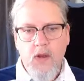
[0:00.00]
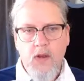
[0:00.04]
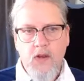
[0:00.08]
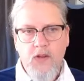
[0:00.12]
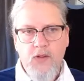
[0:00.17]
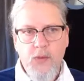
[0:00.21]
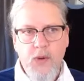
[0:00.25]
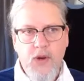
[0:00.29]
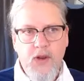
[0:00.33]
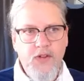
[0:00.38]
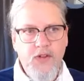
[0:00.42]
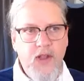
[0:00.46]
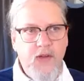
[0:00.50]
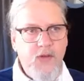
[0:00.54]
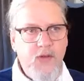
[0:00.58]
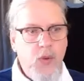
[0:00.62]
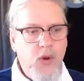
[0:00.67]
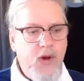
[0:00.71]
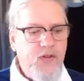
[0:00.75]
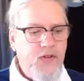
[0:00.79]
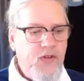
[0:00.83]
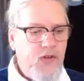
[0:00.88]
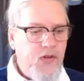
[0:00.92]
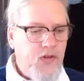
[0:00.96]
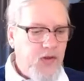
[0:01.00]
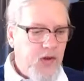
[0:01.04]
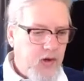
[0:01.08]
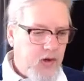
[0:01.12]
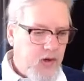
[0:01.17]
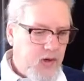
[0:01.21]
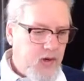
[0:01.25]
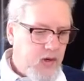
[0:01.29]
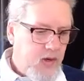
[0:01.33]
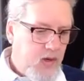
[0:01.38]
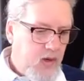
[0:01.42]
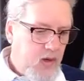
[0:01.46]
So what else do you have questions on?
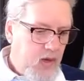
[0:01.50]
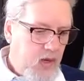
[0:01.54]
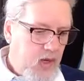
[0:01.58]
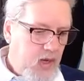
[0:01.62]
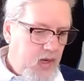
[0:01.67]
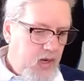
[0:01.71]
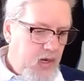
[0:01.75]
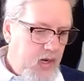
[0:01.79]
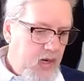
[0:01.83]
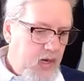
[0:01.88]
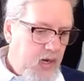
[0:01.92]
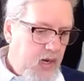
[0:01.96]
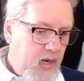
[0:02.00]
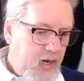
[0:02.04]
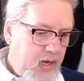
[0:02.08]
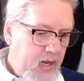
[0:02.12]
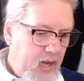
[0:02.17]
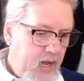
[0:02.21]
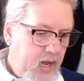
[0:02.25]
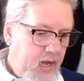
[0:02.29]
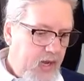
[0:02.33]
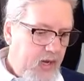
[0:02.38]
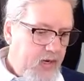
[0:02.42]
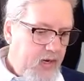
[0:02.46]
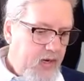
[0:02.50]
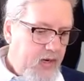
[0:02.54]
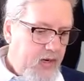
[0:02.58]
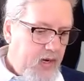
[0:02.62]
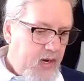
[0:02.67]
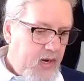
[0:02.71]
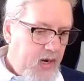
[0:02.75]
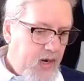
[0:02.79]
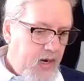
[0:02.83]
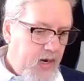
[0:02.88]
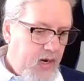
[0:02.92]
Again,